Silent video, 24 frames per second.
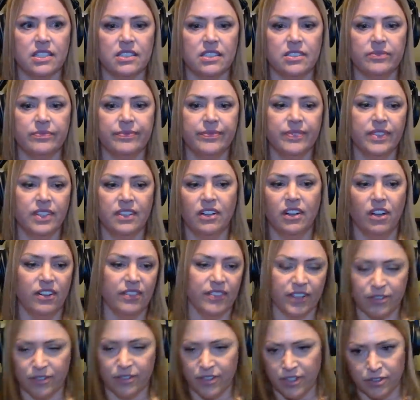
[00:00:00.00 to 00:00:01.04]
And, and
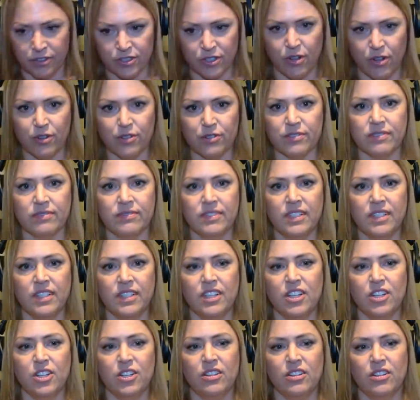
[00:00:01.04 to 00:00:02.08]
uh, then there's all the
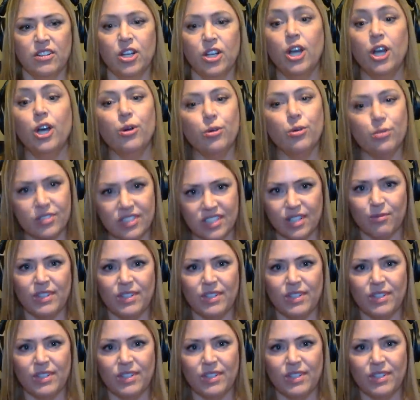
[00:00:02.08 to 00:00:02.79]
codes